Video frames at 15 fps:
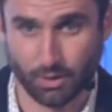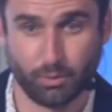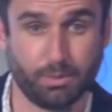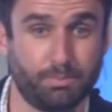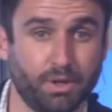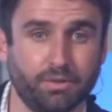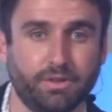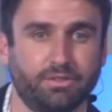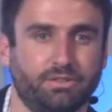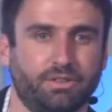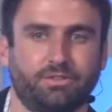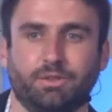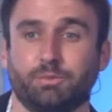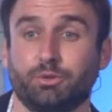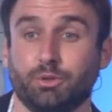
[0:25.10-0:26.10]
We built this
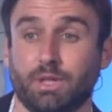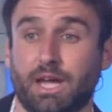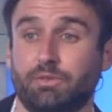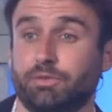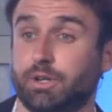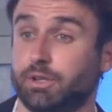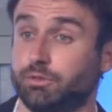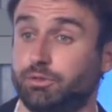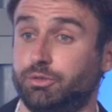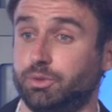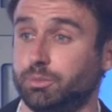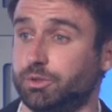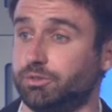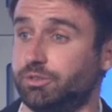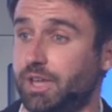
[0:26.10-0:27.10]
system to allow for
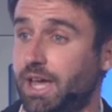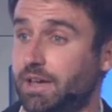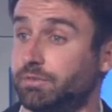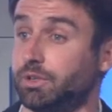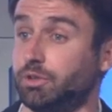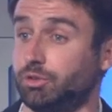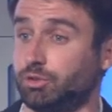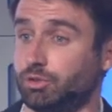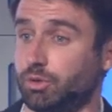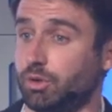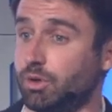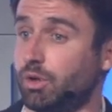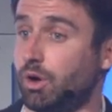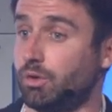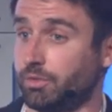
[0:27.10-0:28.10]
consumers to have
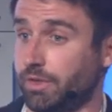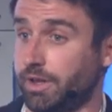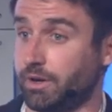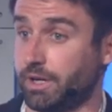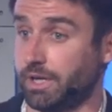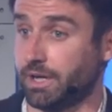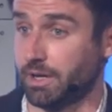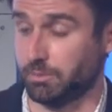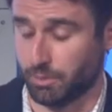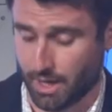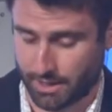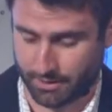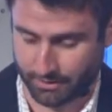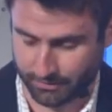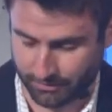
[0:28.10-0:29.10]
control over their income
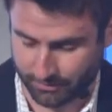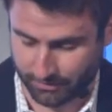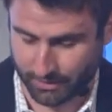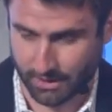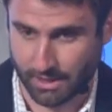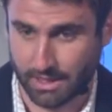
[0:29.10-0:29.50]
records.